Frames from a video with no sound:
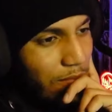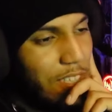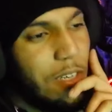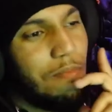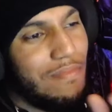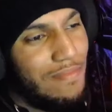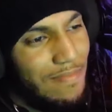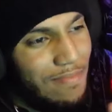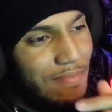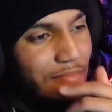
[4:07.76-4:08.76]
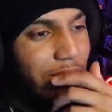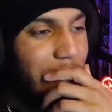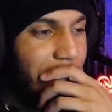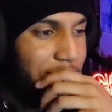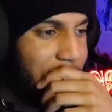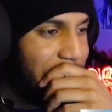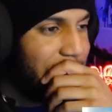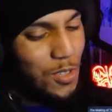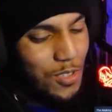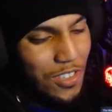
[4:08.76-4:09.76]
one of the motifs we were going to try to
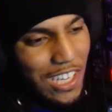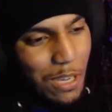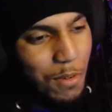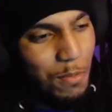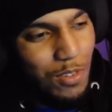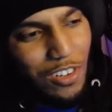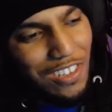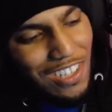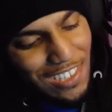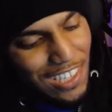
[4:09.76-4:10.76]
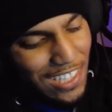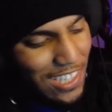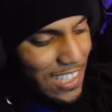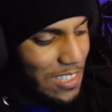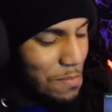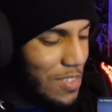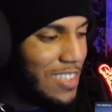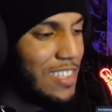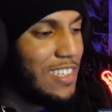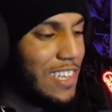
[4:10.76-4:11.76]
do. So they came up with all these ideas and put
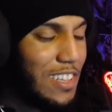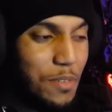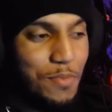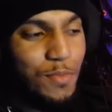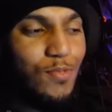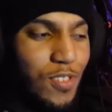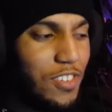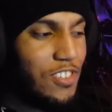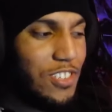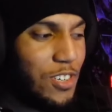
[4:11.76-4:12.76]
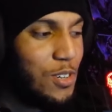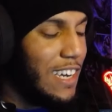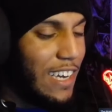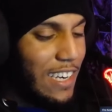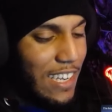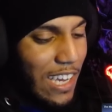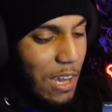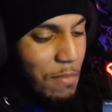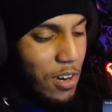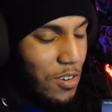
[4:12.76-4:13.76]
this together before the show, and it
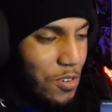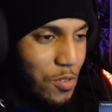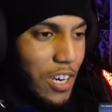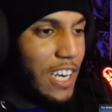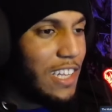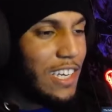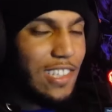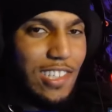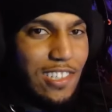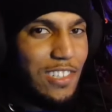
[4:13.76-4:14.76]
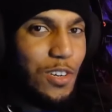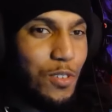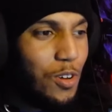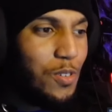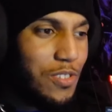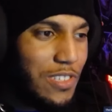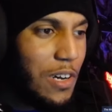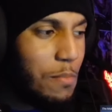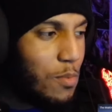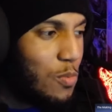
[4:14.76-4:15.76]
came out great. Like, it still holds
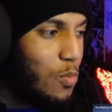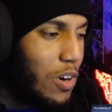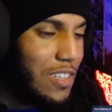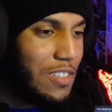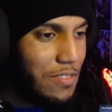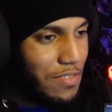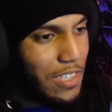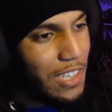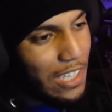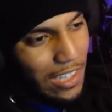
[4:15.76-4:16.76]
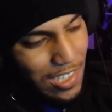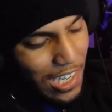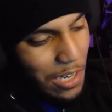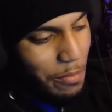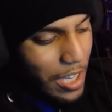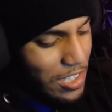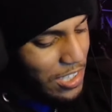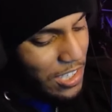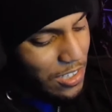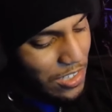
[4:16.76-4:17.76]
up wonderfully. Like, this animation
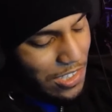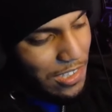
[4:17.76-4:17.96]
here is